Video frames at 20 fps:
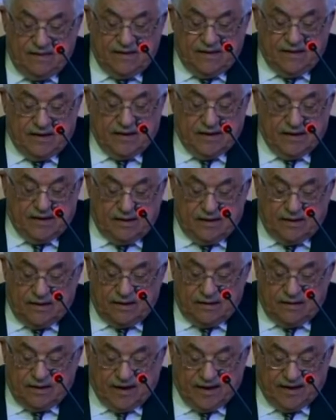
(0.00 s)
and
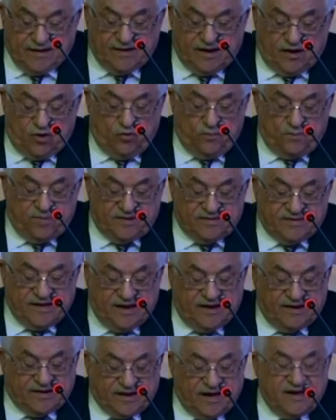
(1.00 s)
structure,
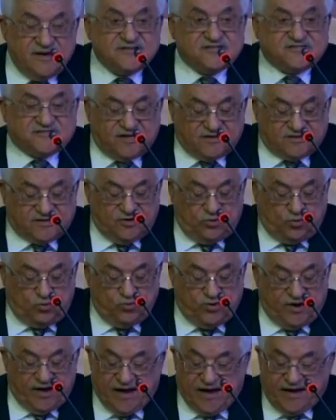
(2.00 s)
believing that
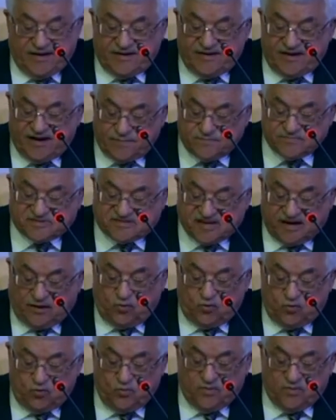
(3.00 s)
by doing so